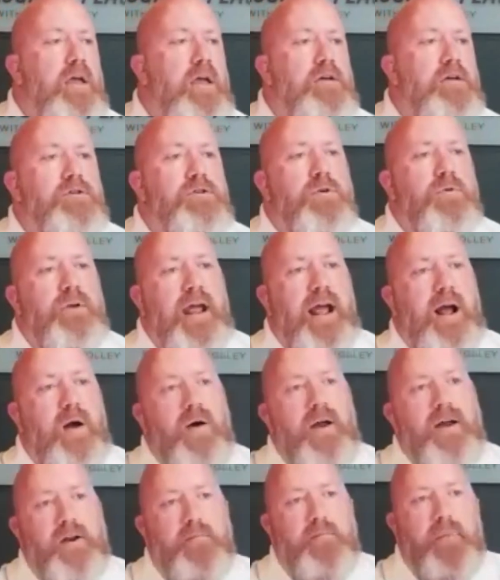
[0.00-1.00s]
So now
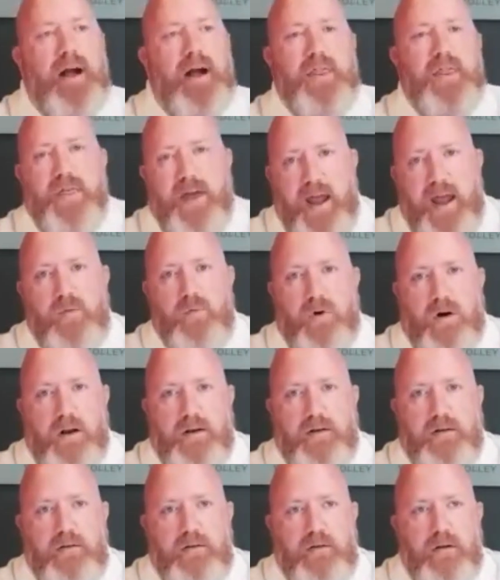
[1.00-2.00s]
I could buy that
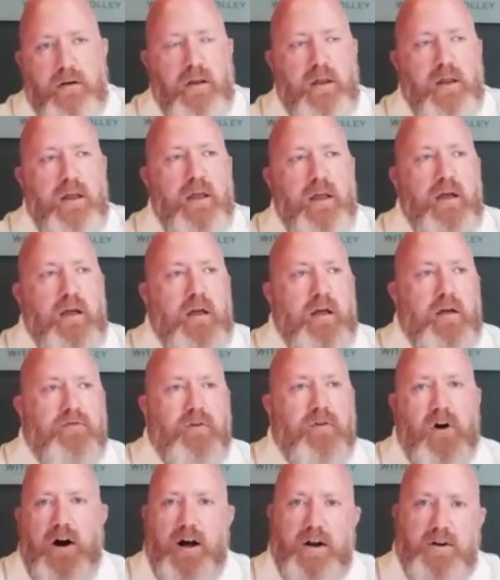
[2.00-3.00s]
one
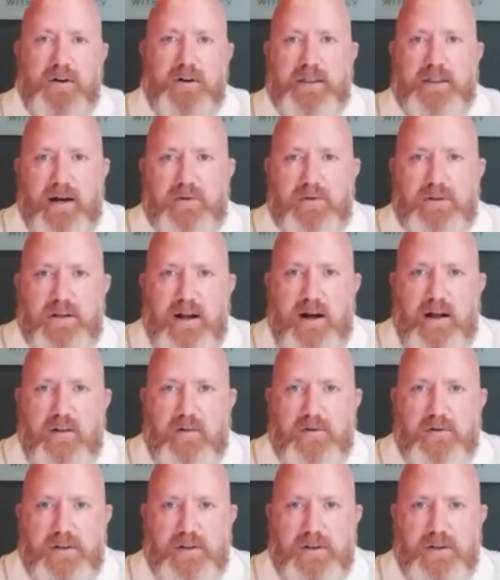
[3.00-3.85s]
for $100,000